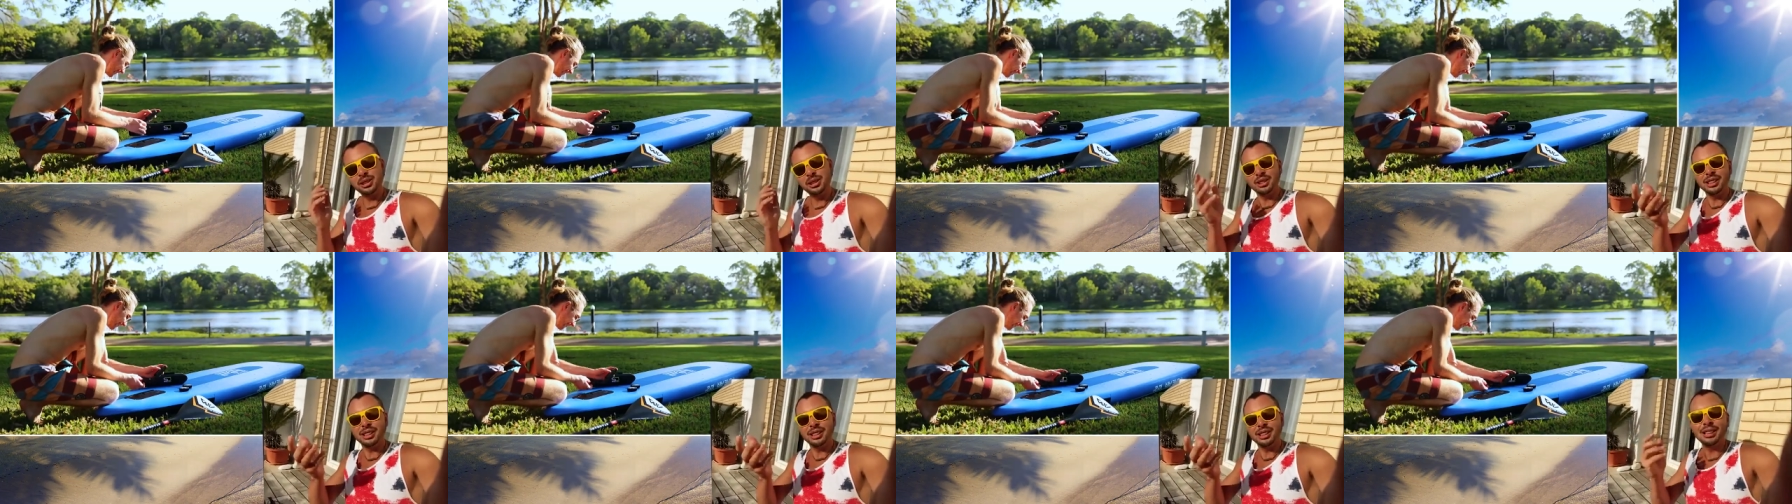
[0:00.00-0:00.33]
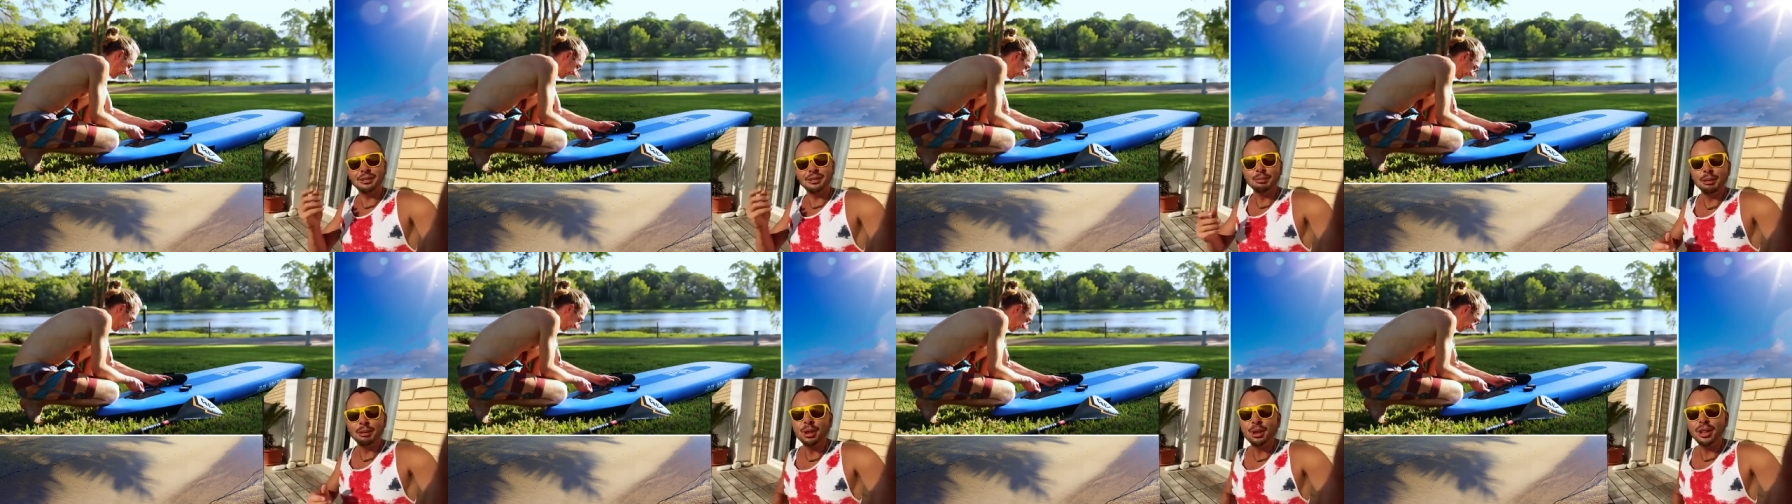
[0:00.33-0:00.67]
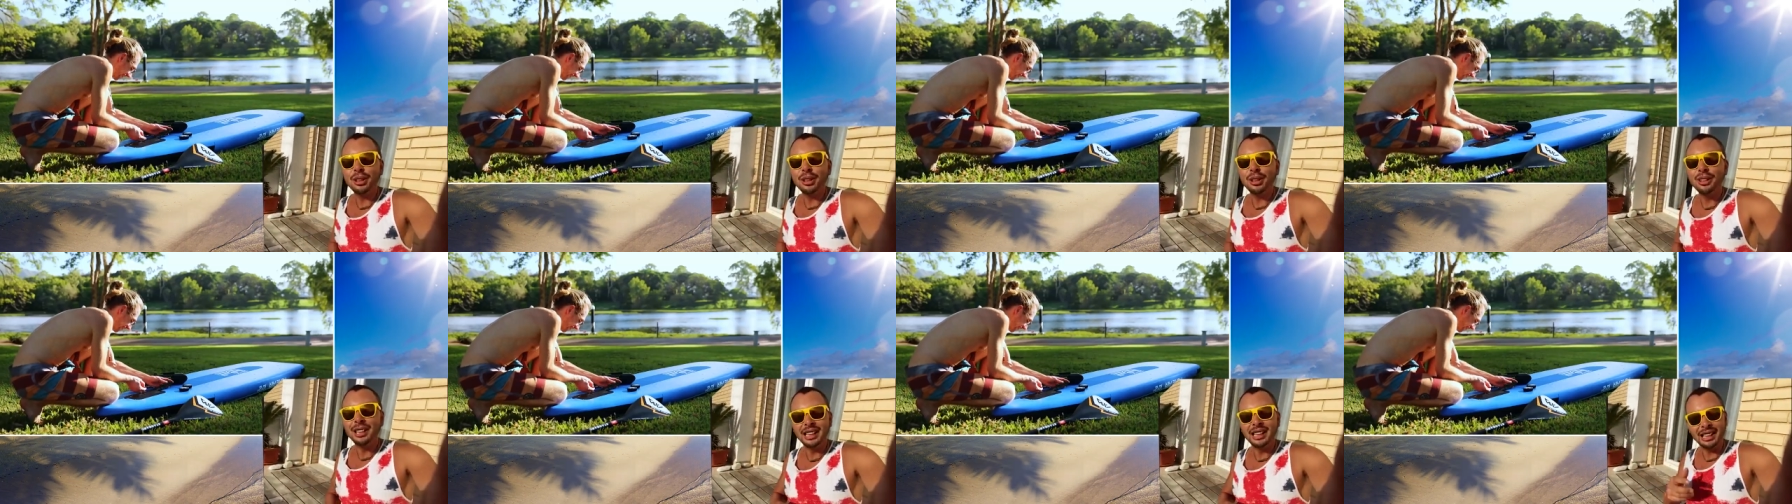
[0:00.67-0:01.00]
tell me more
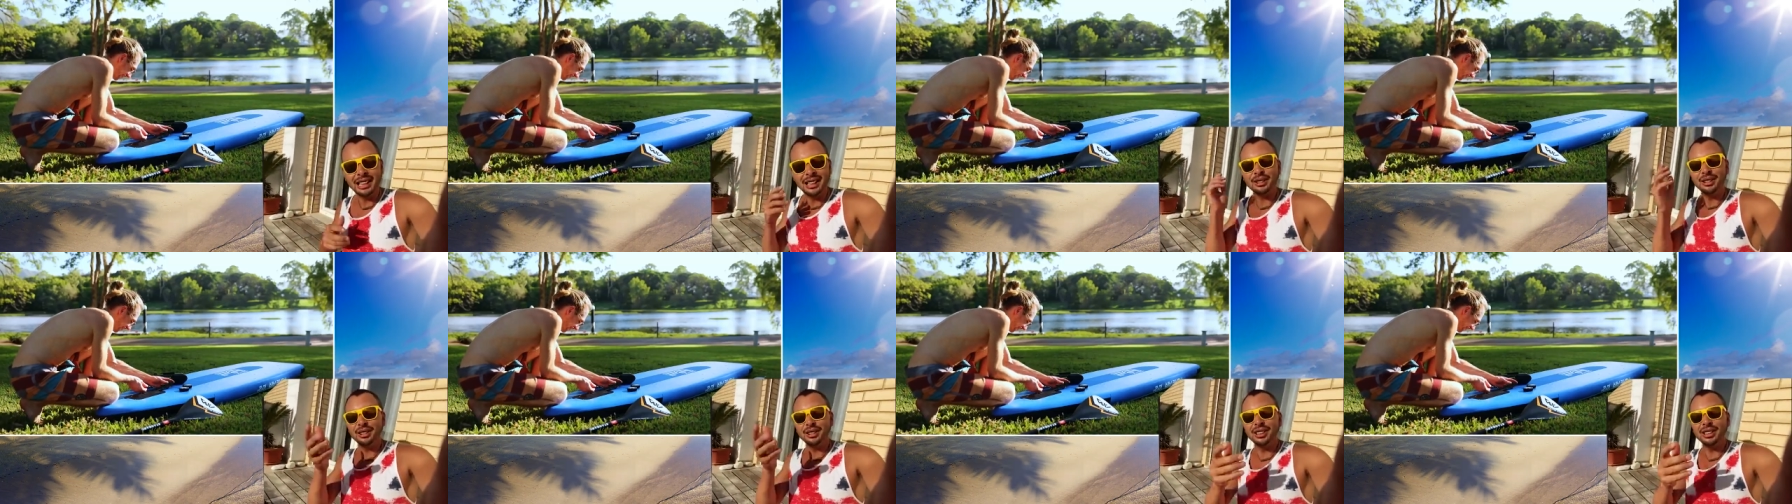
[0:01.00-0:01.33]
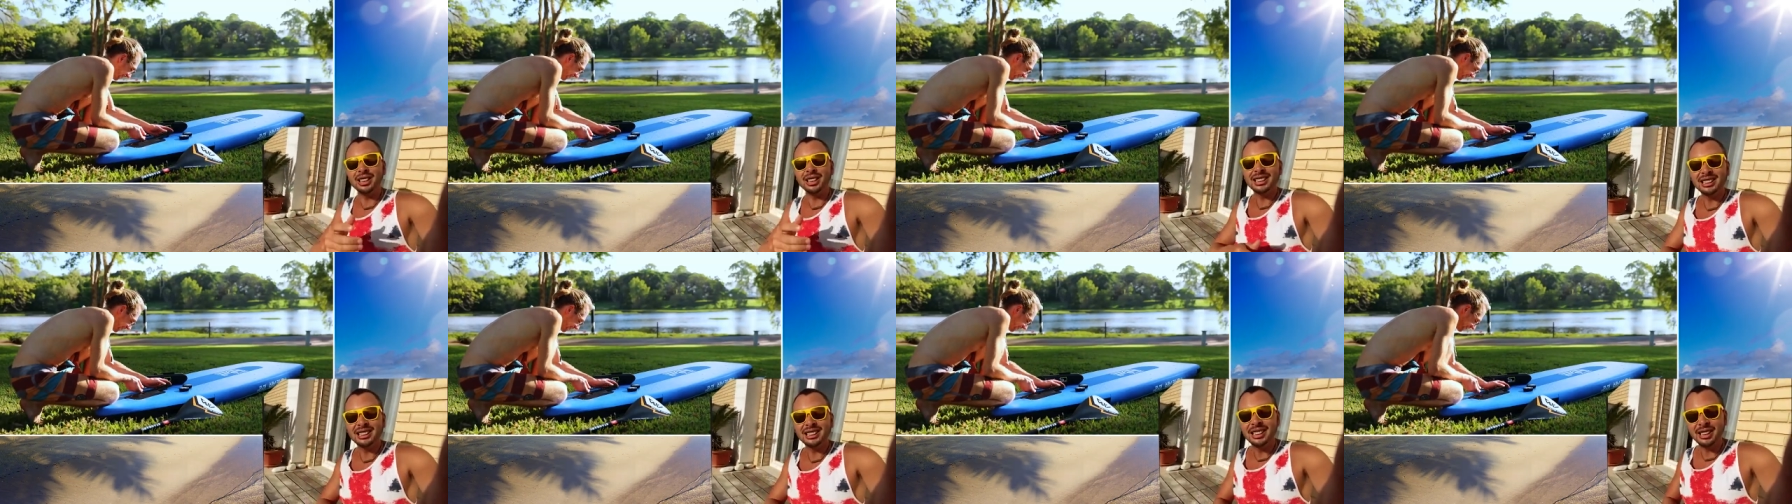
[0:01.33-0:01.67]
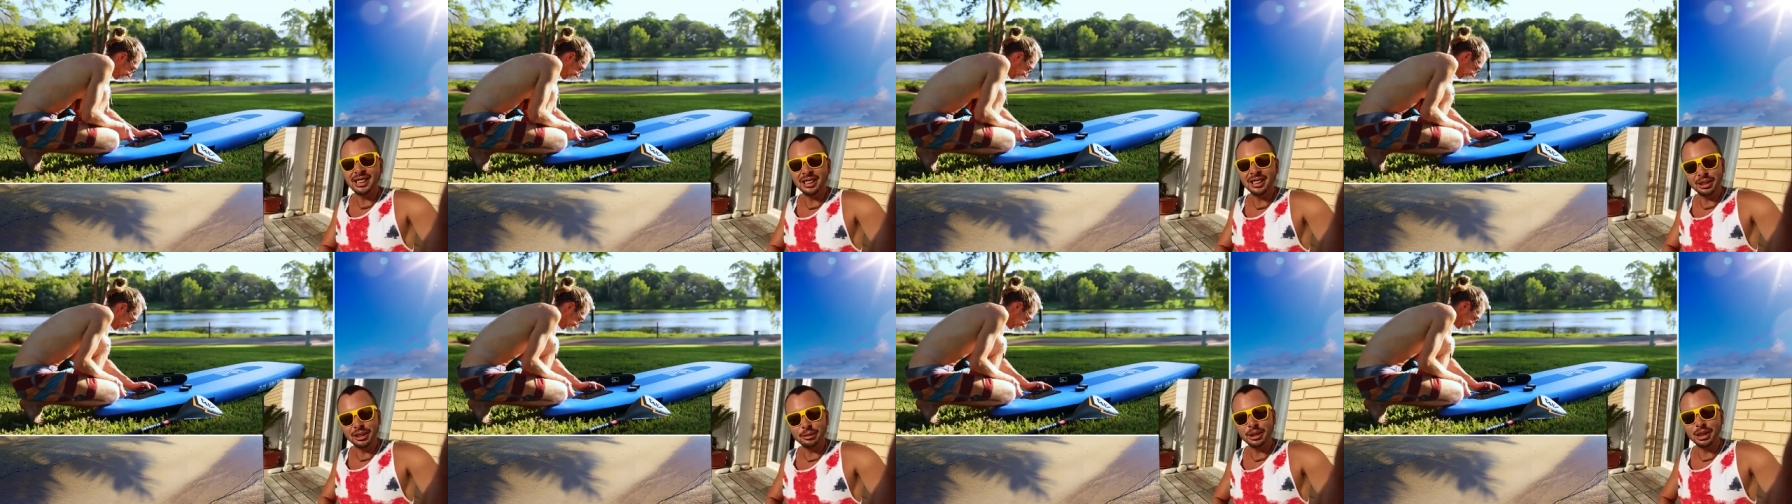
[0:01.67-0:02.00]
how you got
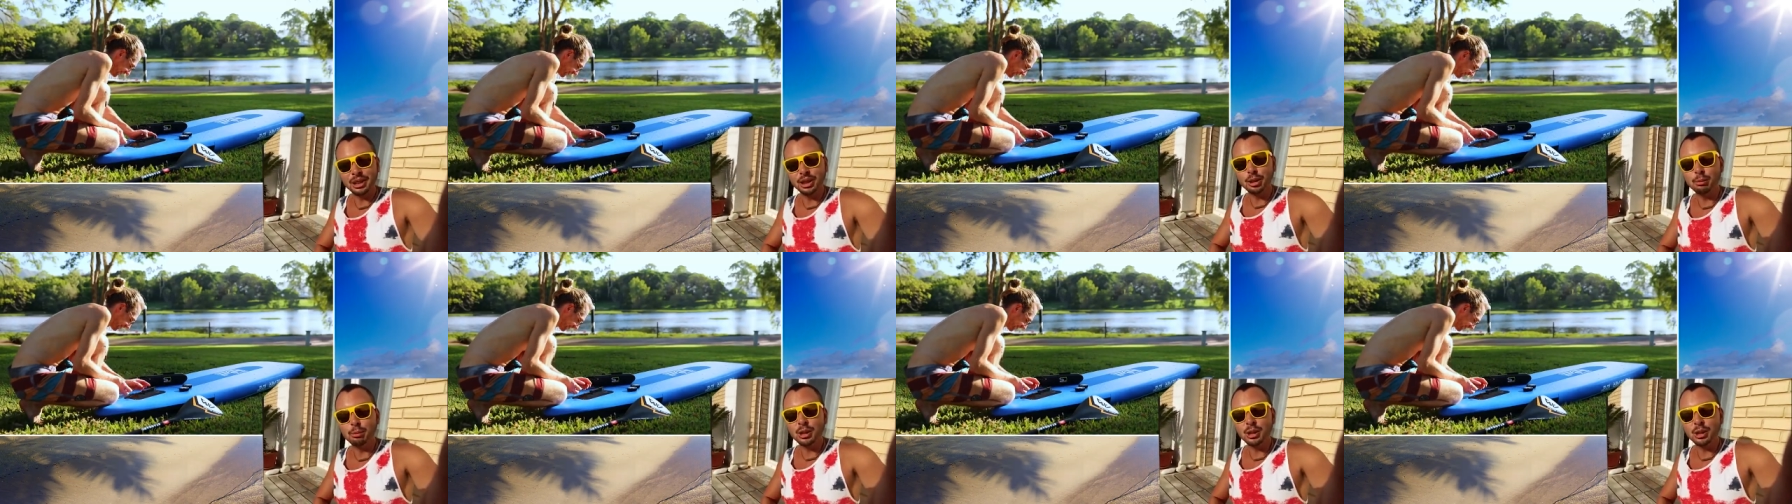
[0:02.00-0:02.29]
started with Scuba